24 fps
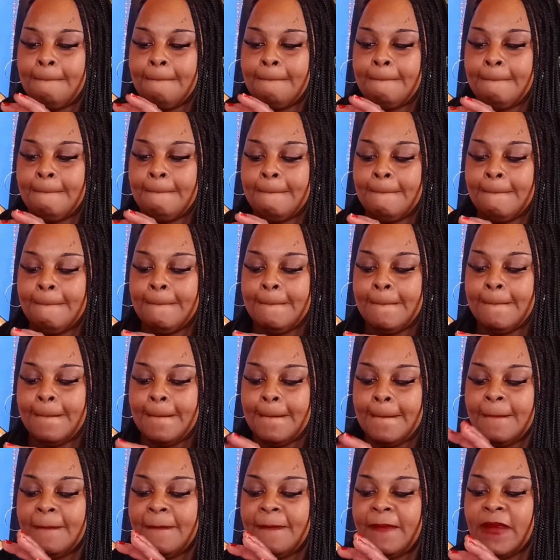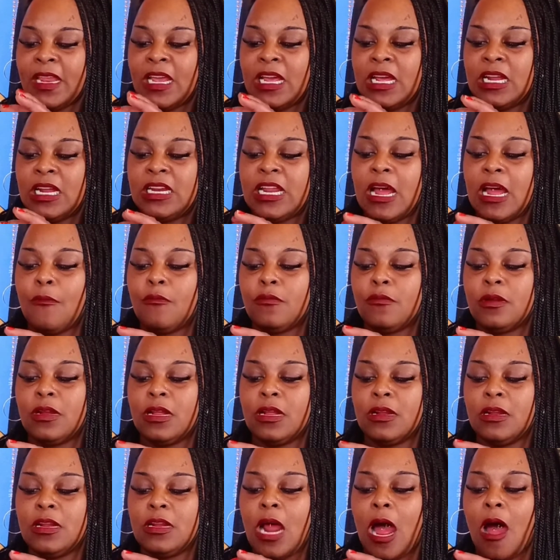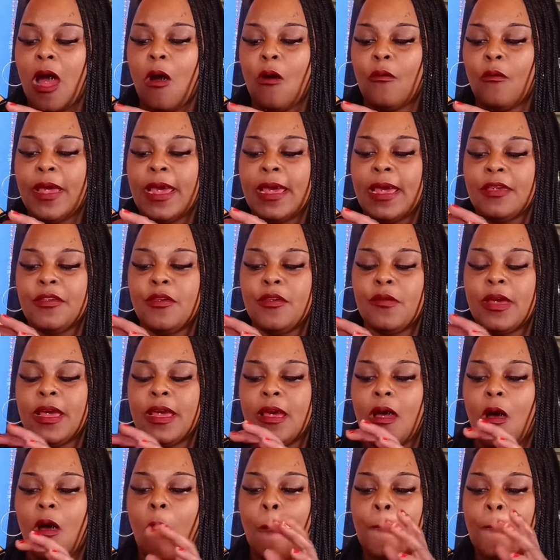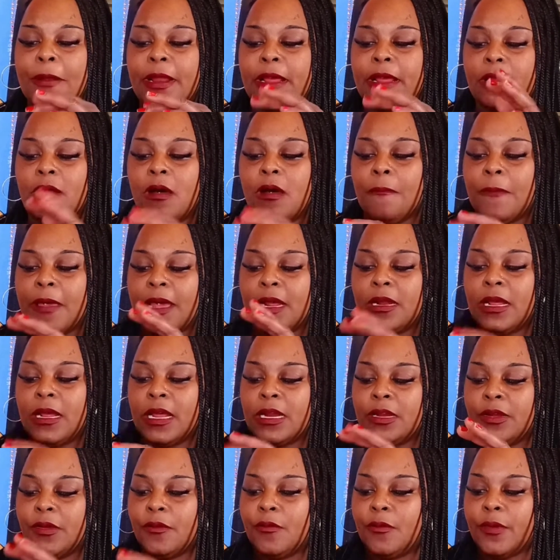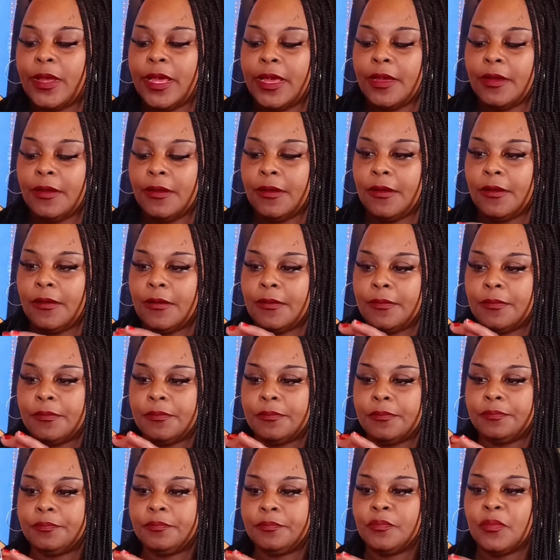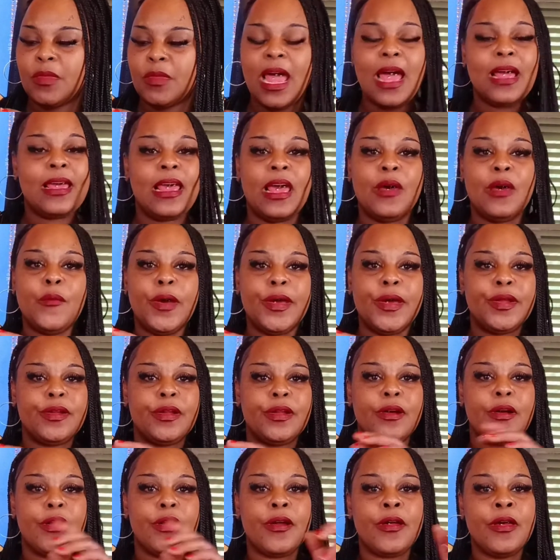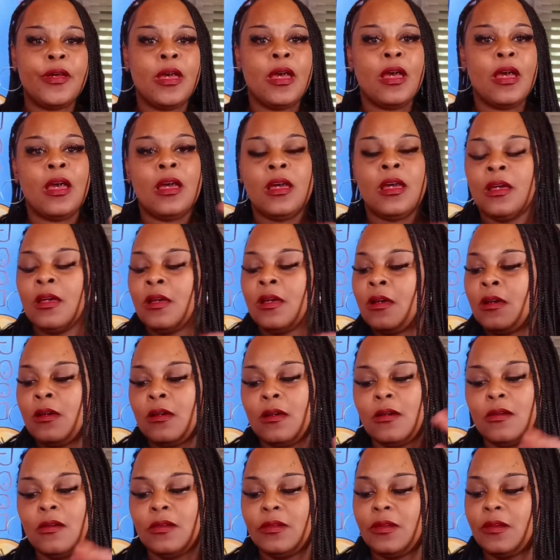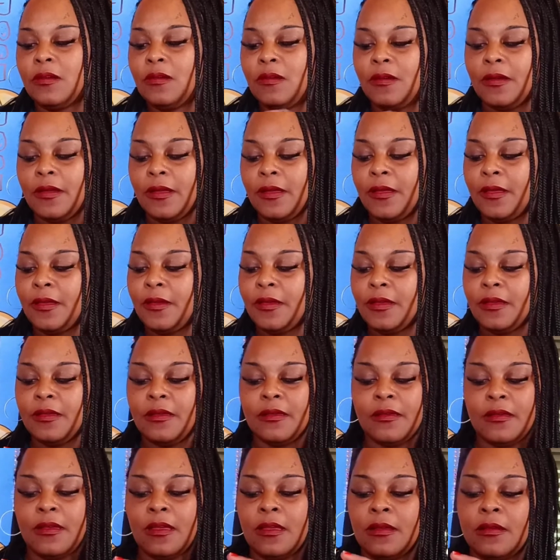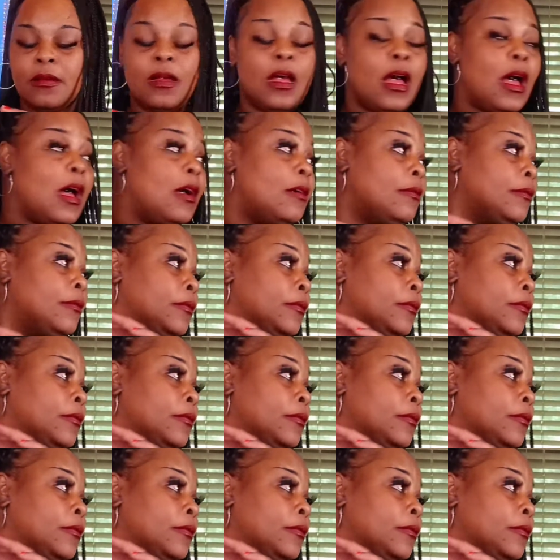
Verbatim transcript: got a timeout. No, it, you can open it up and, and do it. I can't wait to learn. Oh, Lord. Huh?